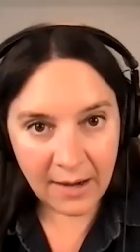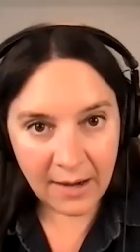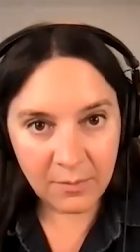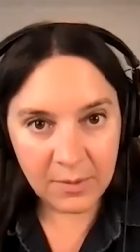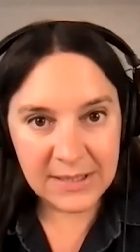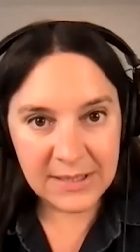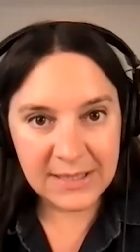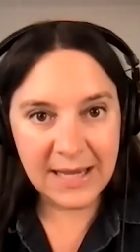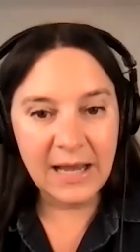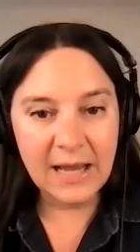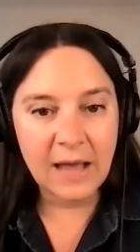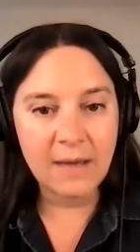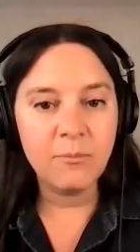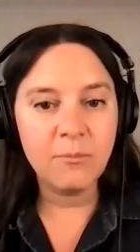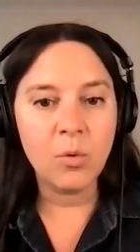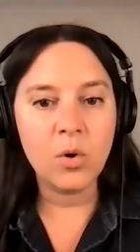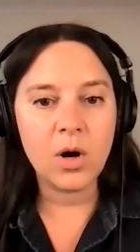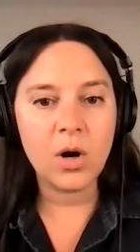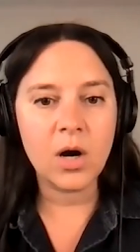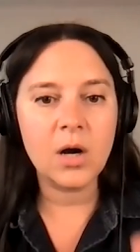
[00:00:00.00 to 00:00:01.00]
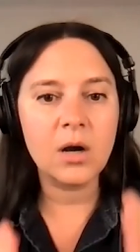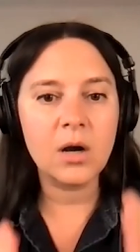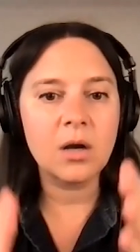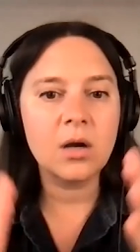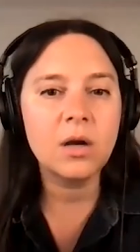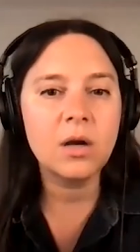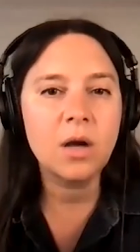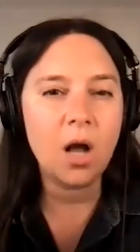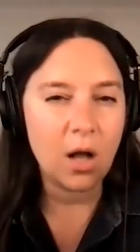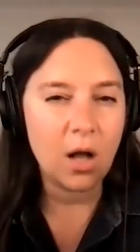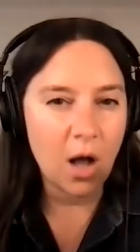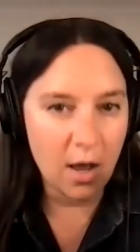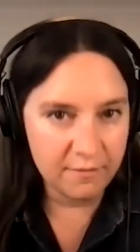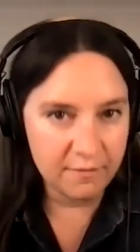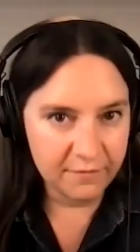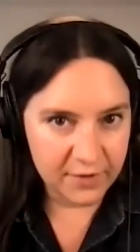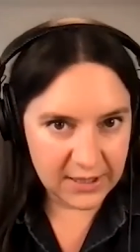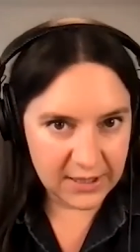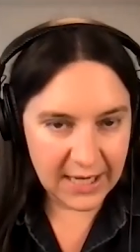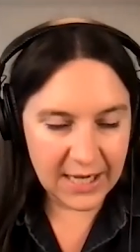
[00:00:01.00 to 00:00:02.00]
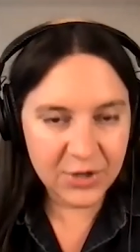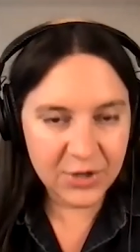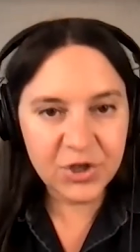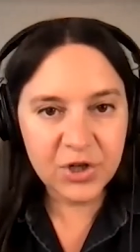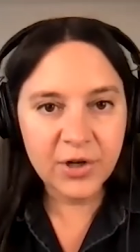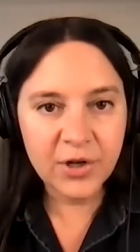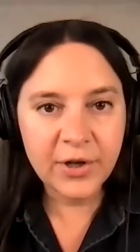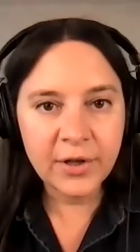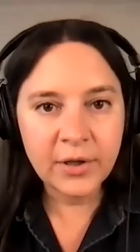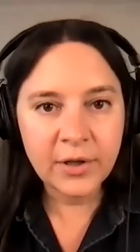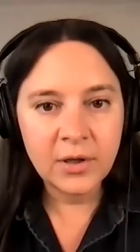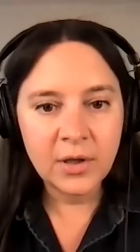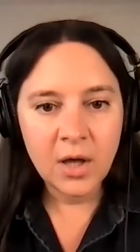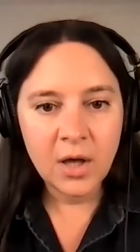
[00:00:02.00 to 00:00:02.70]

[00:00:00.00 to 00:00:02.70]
I would say I'm more confrontational,